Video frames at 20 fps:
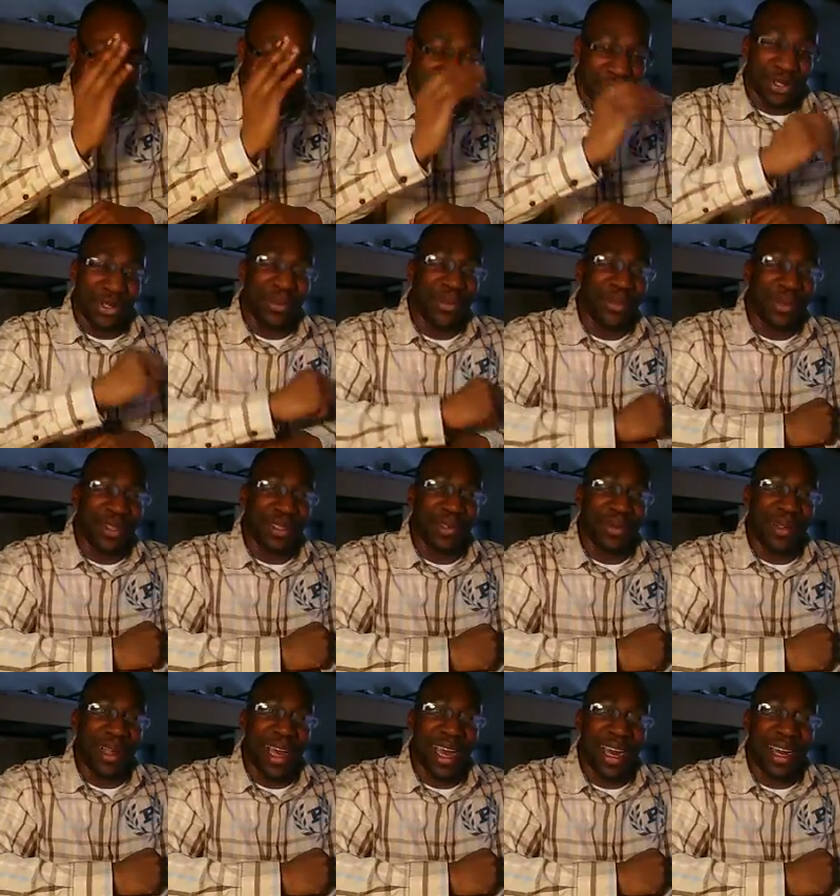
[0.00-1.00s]
stupidest
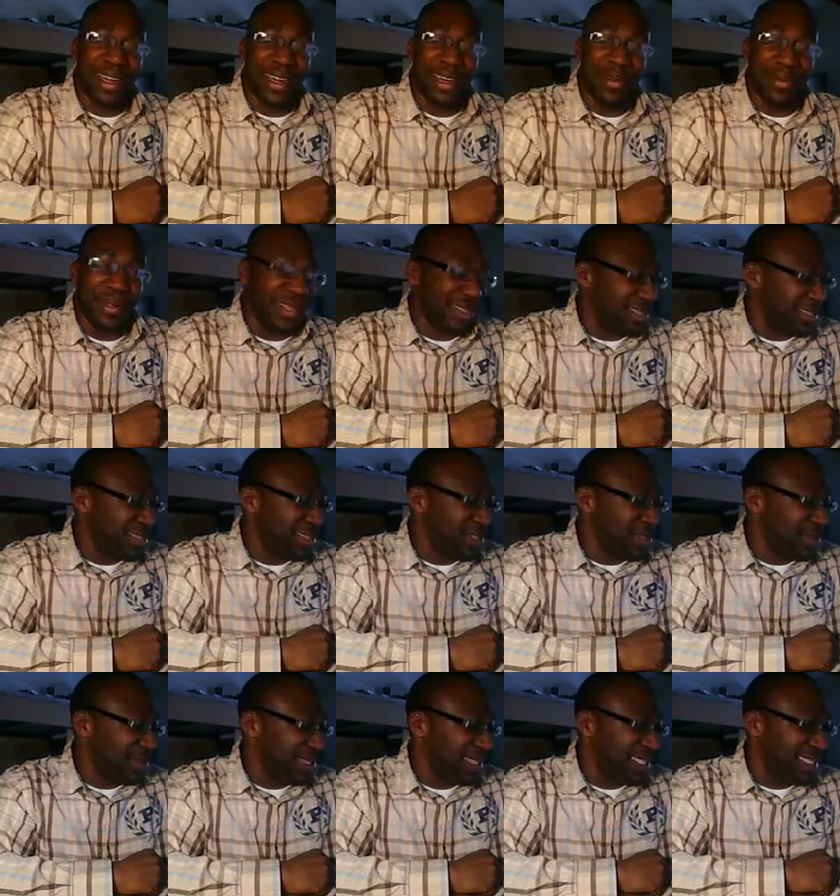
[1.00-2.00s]
reality, I mean, the
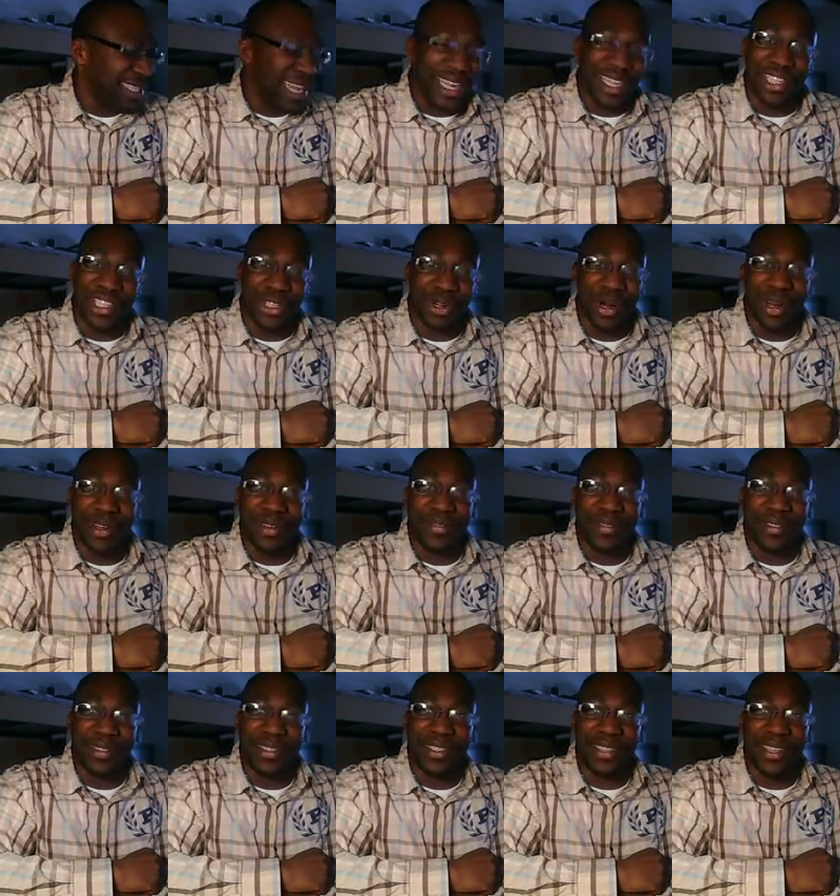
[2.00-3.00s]
stupidest date show I've
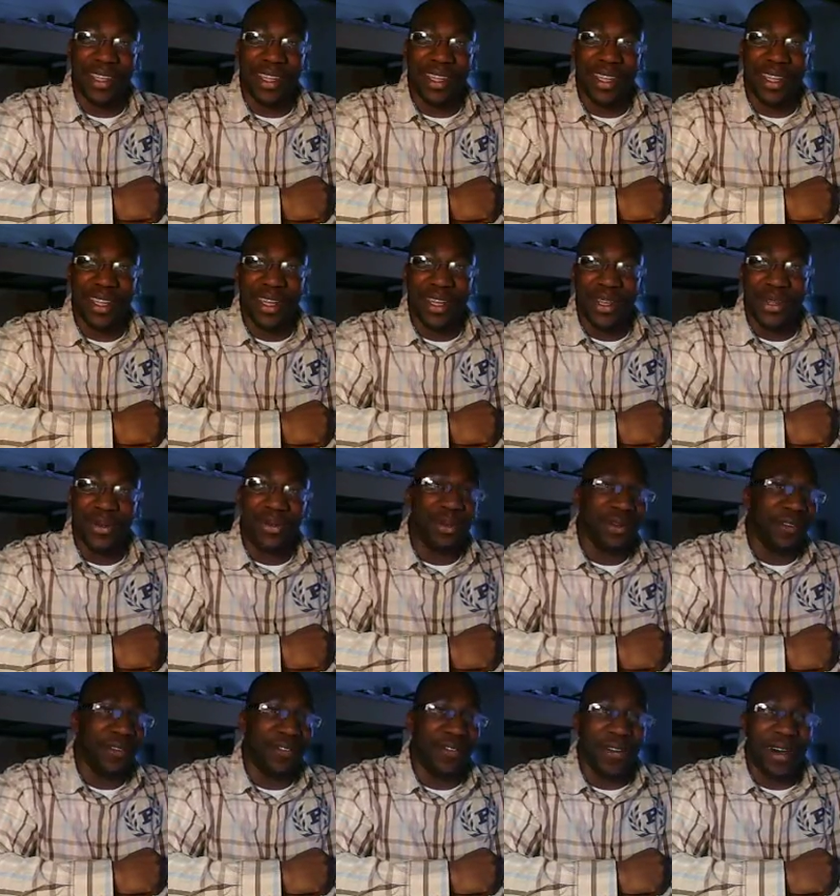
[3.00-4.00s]
ever seen. You
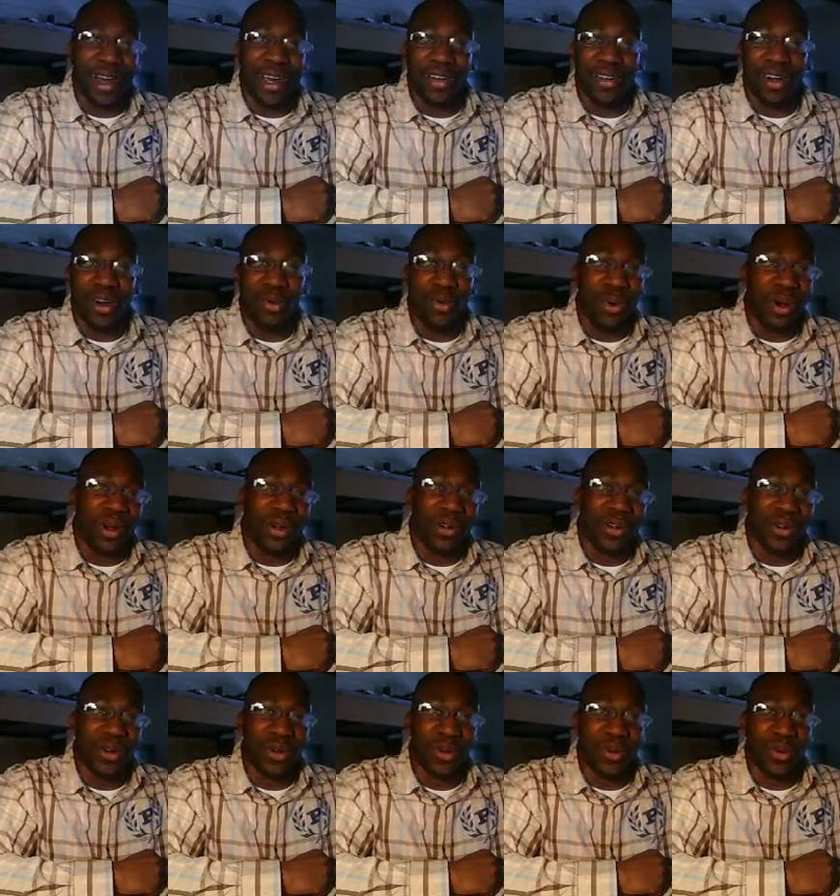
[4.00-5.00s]
couldn't find all one
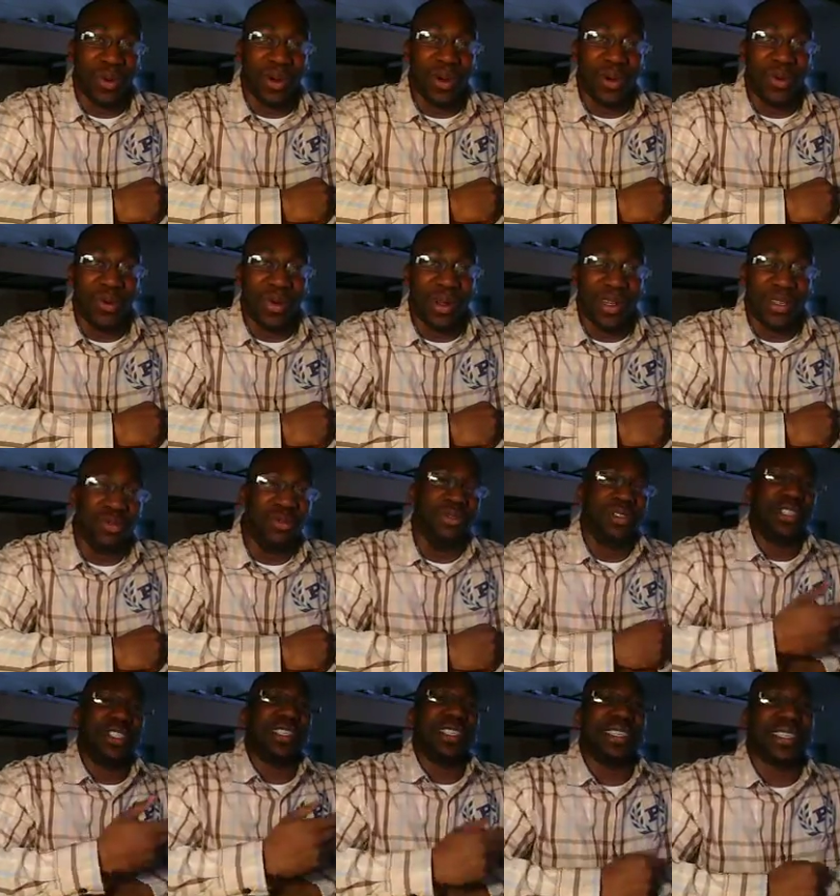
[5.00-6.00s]
girl to roll with. You
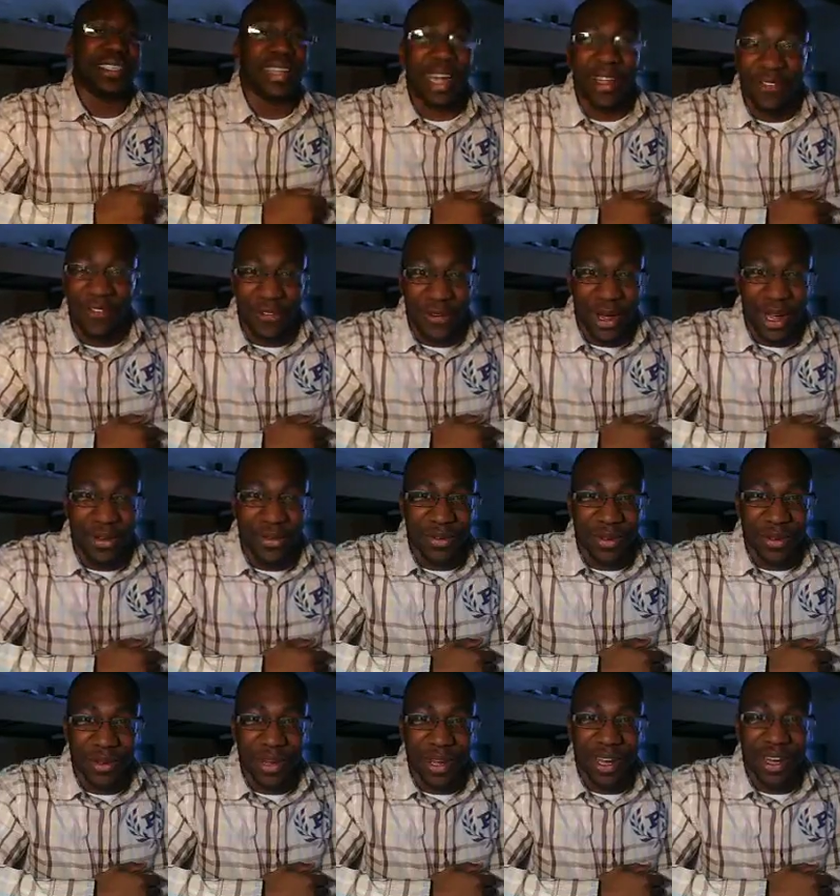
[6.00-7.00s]
was just like Flavor
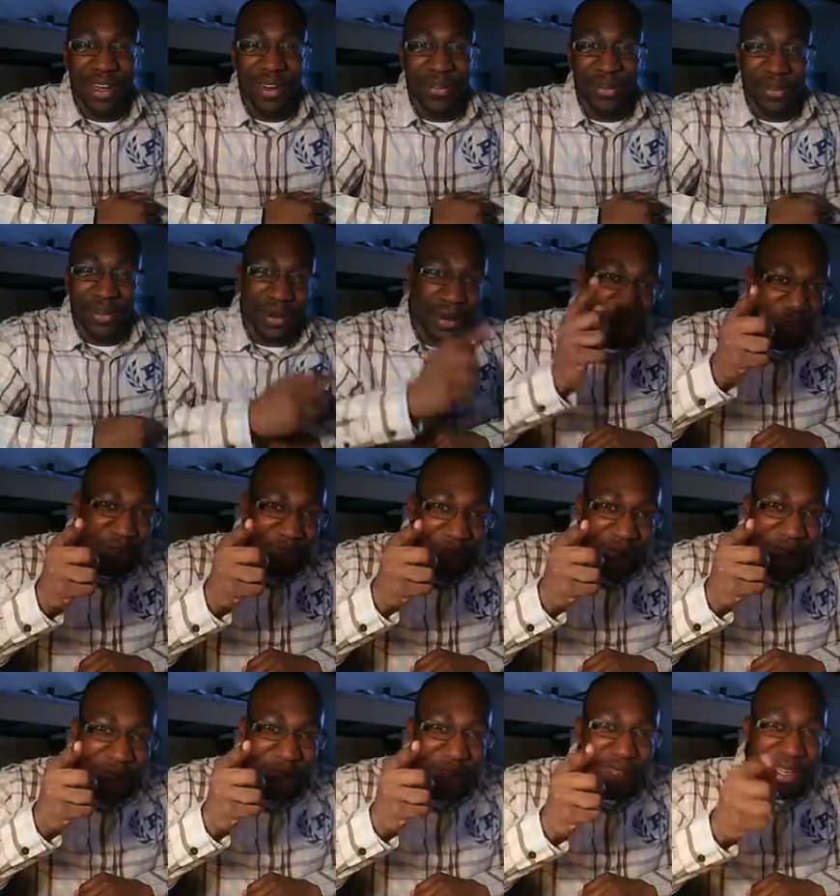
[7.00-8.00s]
Love. Remember
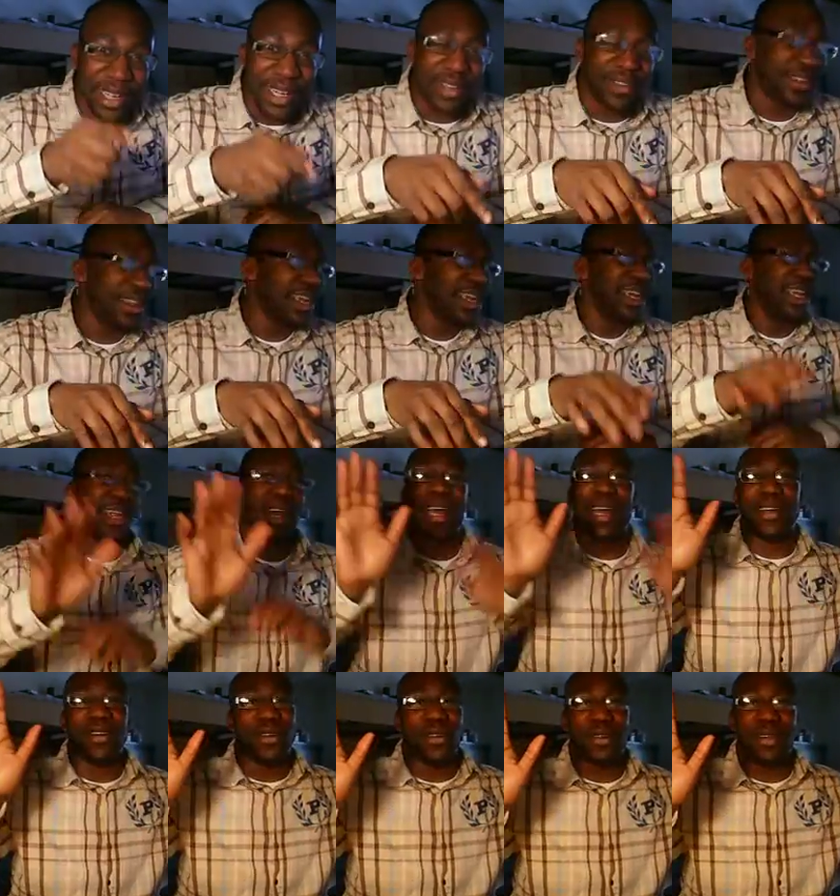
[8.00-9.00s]
Flavor Love? And I
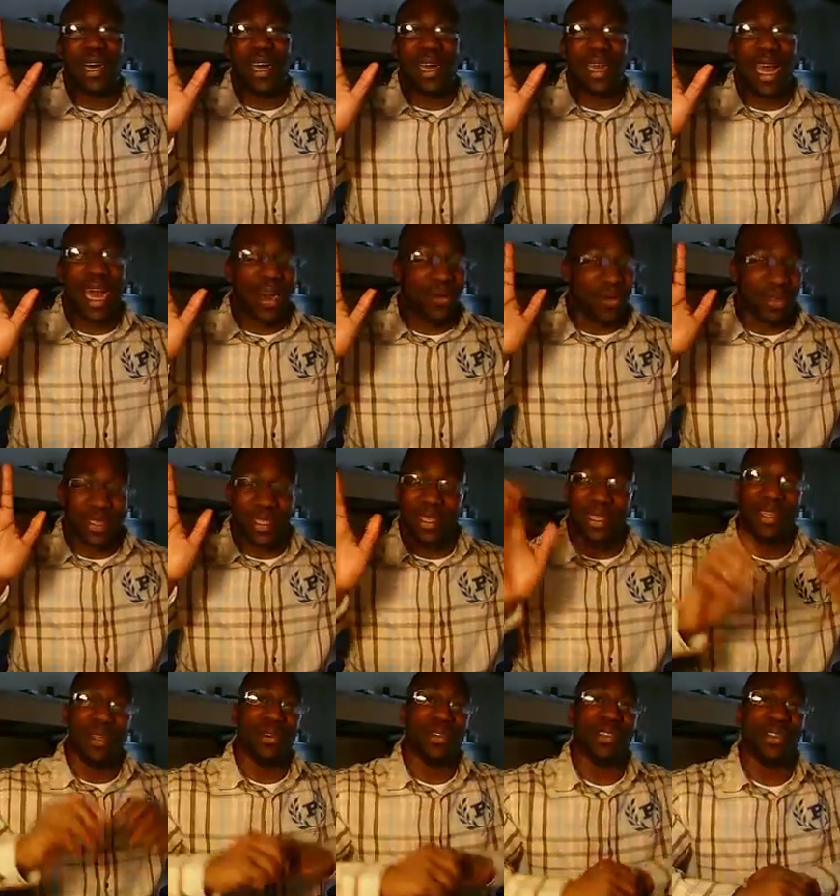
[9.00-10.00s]
ain't gonna lie, that was a
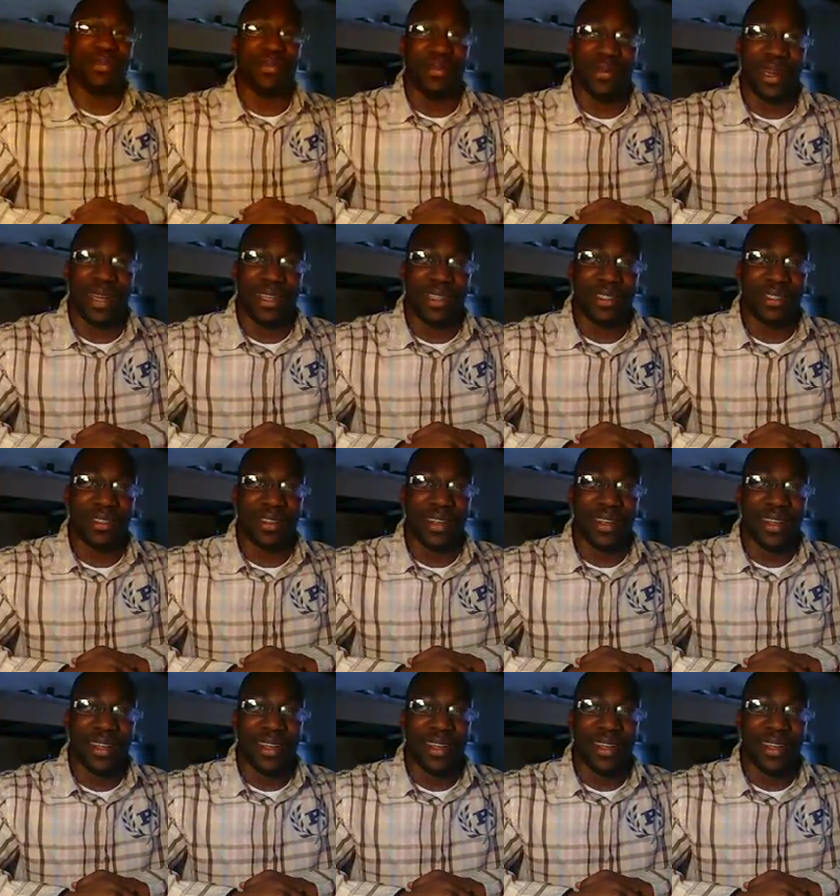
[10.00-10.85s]
guilty pleasure.